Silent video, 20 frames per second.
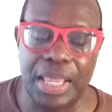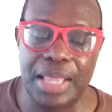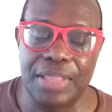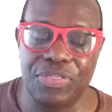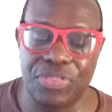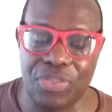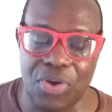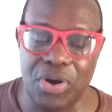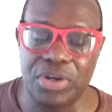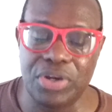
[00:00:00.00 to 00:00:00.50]

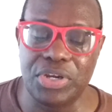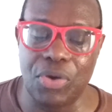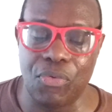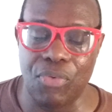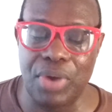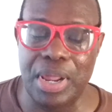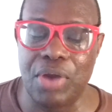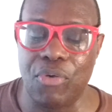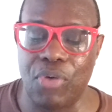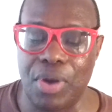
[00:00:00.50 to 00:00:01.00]

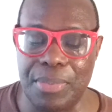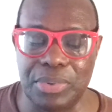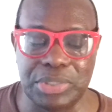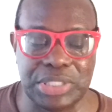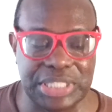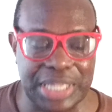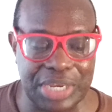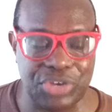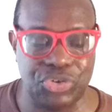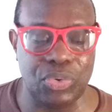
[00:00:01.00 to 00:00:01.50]
Third-degree criminal
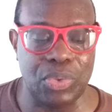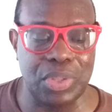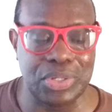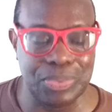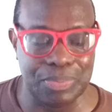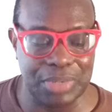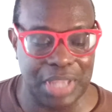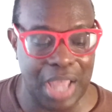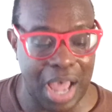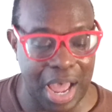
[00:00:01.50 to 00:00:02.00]
sexual
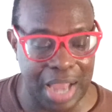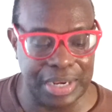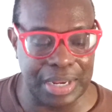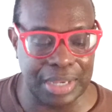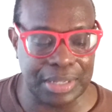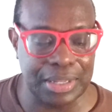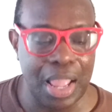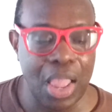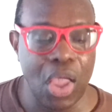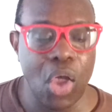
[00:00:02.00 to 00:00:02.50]

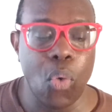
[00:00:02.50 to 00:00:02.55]
conduct